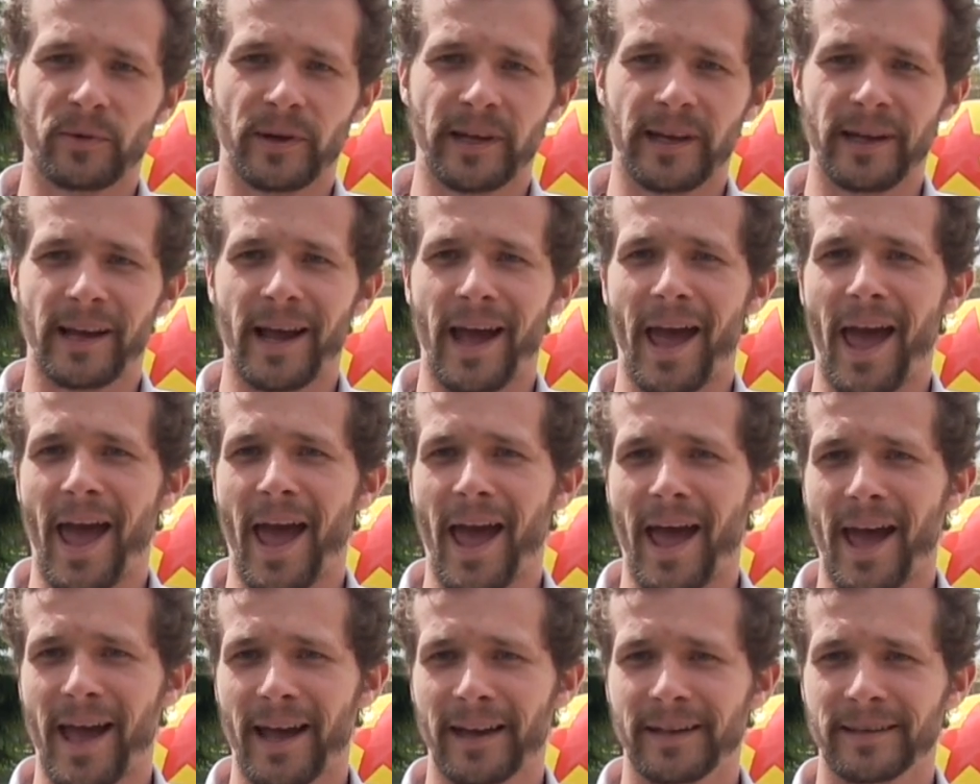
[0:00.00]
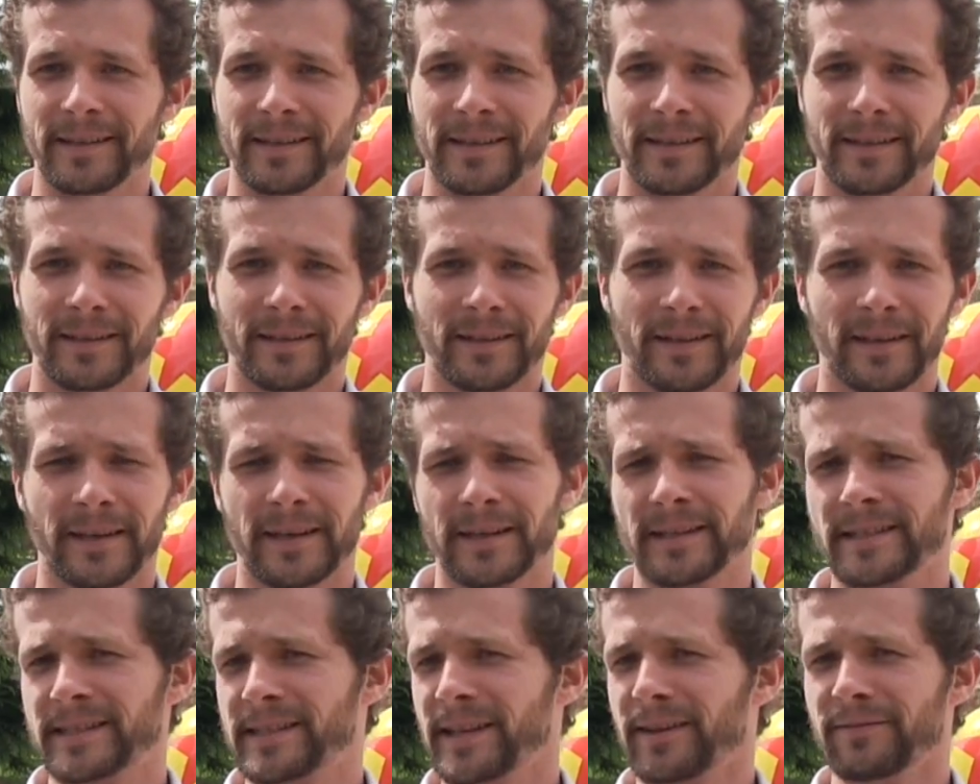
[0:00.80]
we add
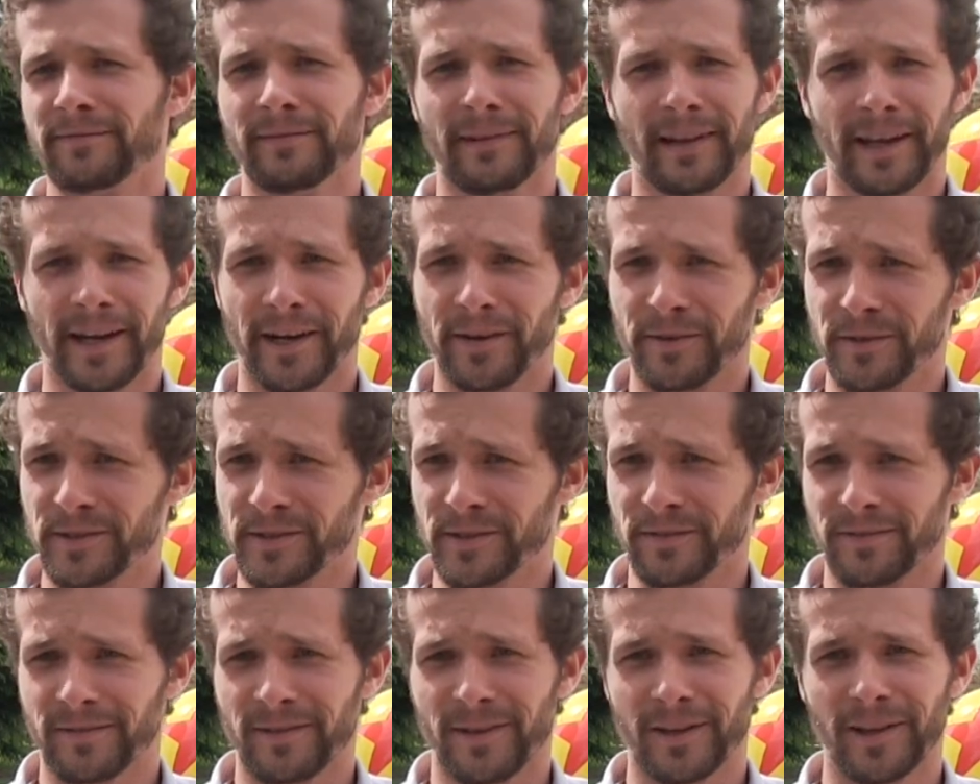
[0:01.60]
like 7 layers of